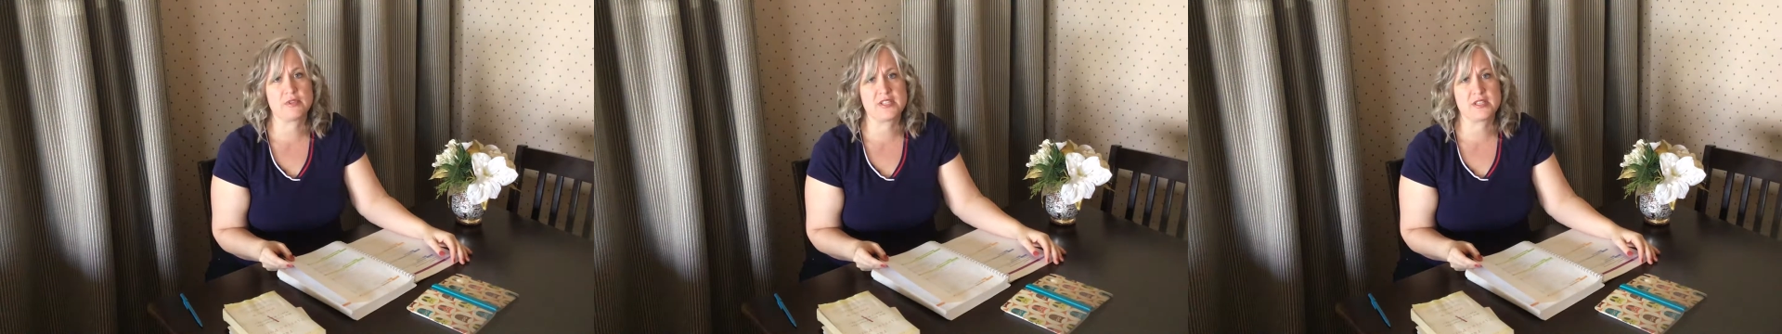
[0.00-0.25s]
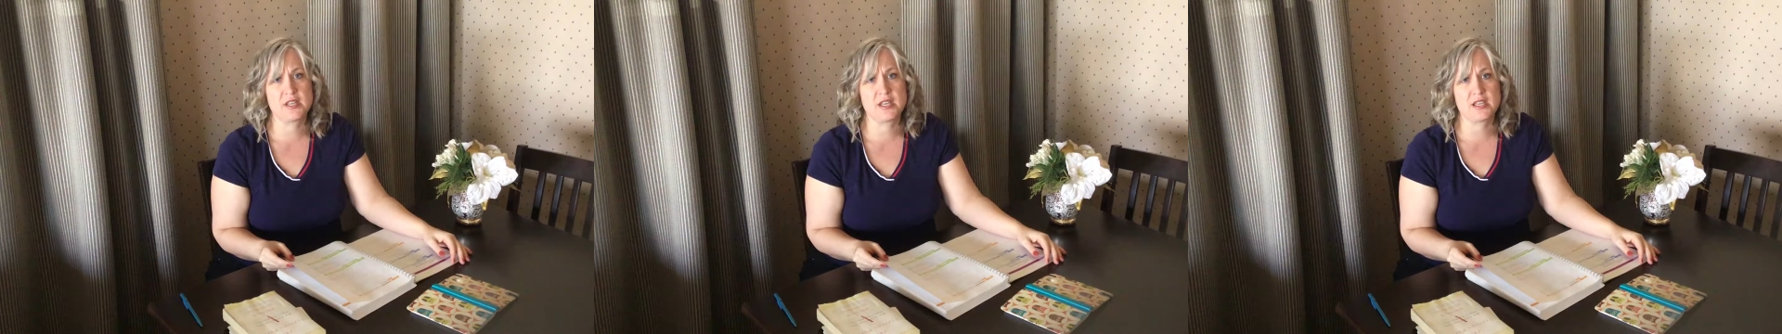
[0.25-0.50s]

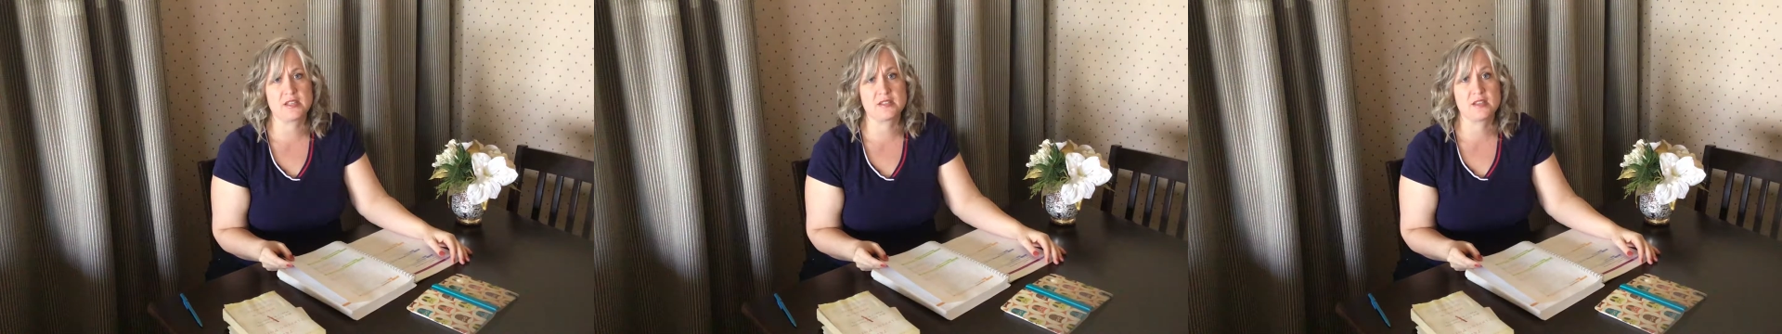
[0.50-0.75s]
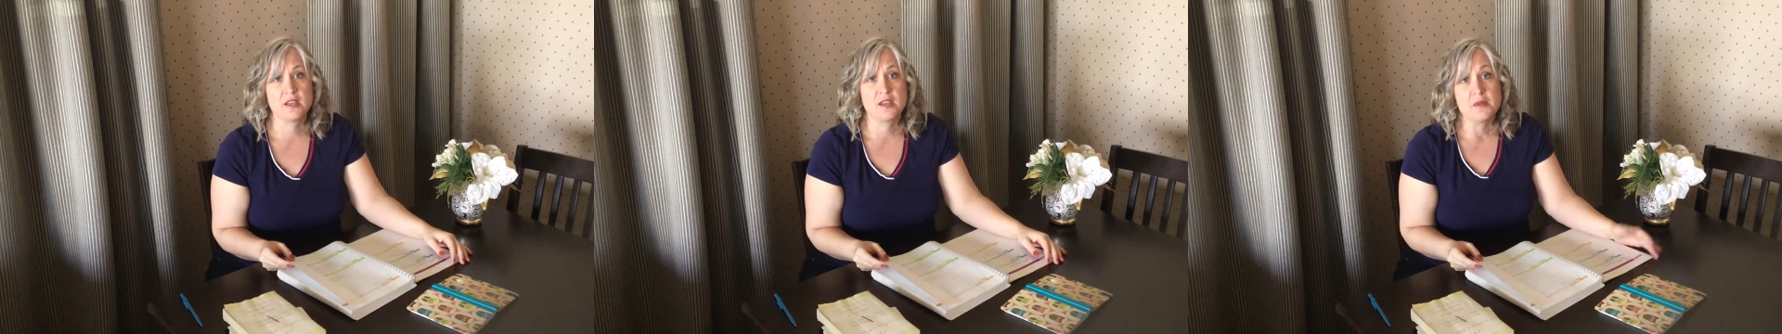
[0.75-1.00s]
reasoning is.
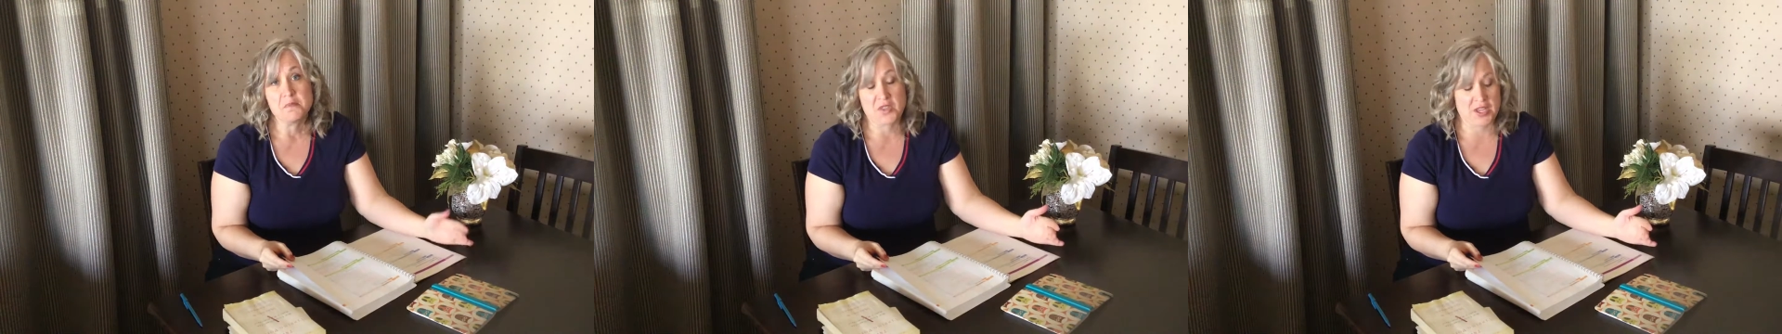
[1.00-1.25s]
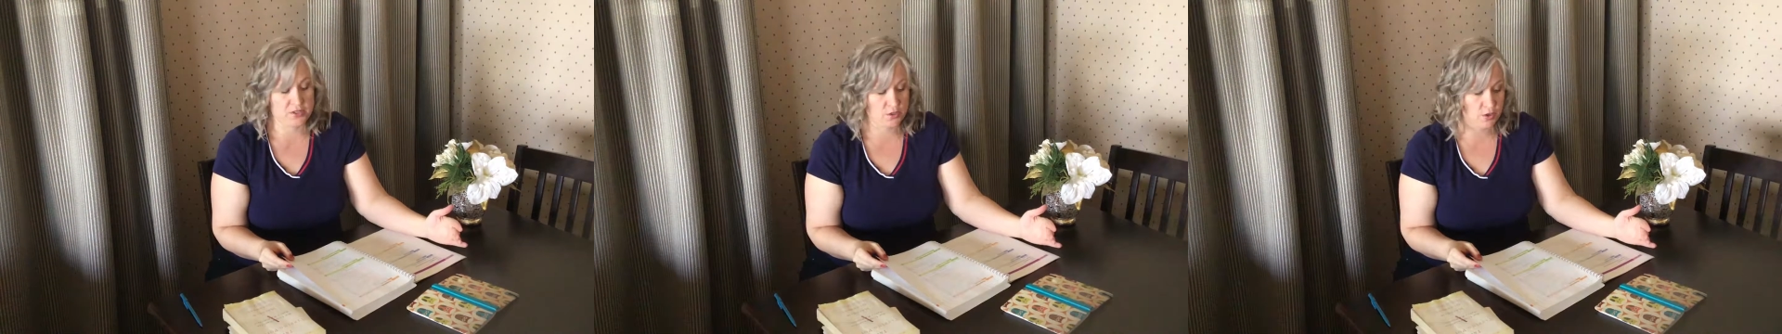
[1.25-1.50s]

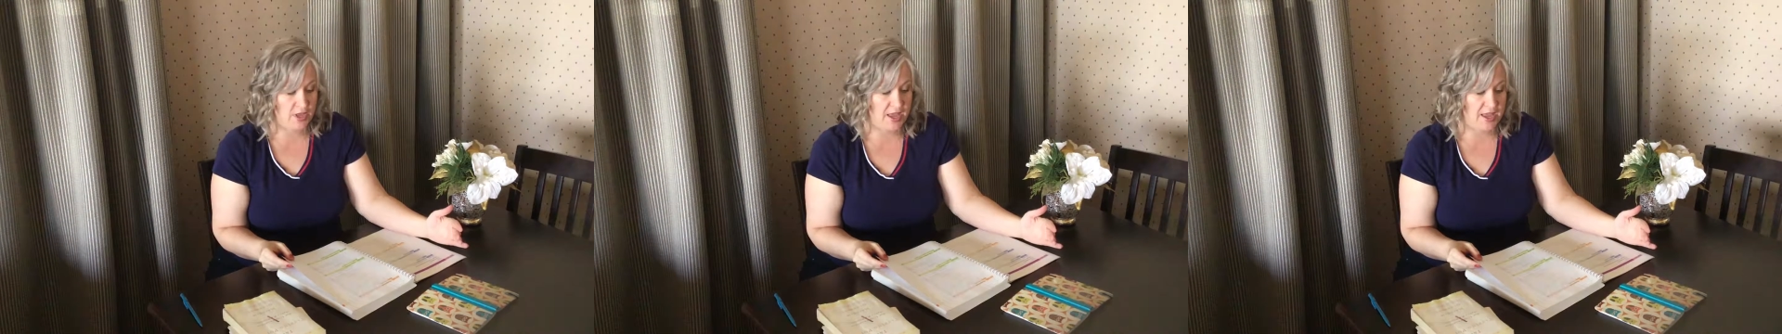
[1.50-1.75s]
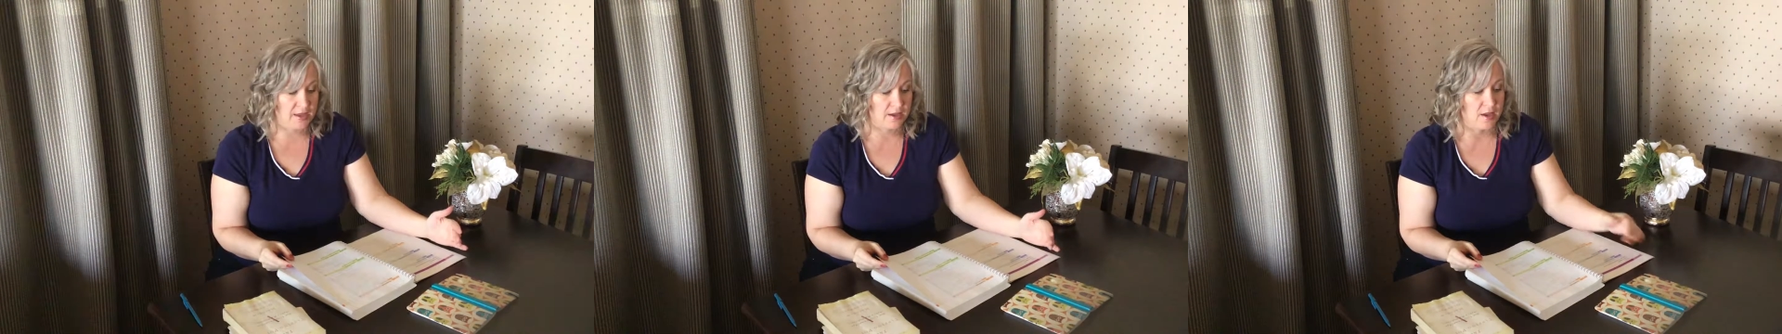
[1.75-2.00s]
That's
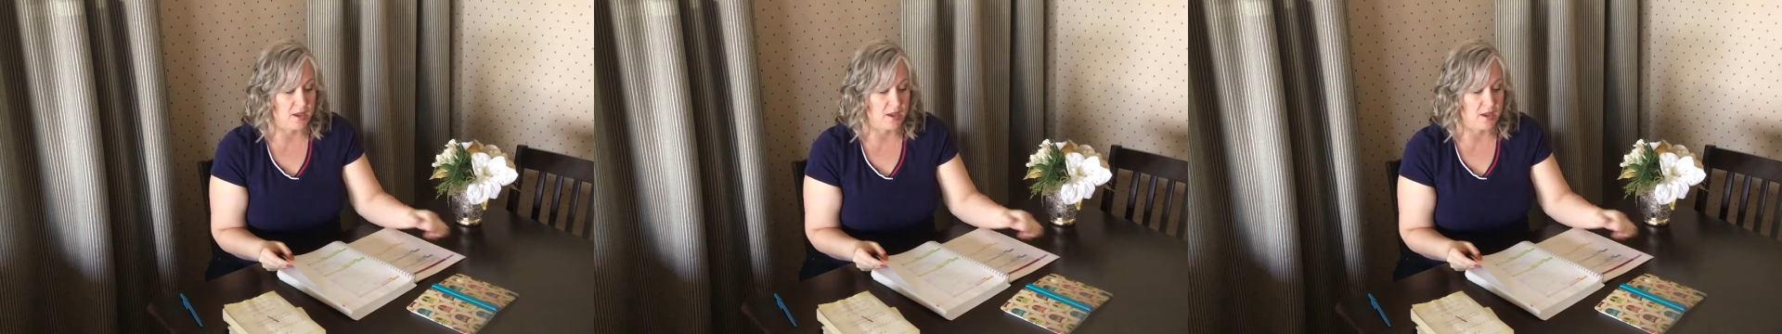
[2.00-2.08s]
okay.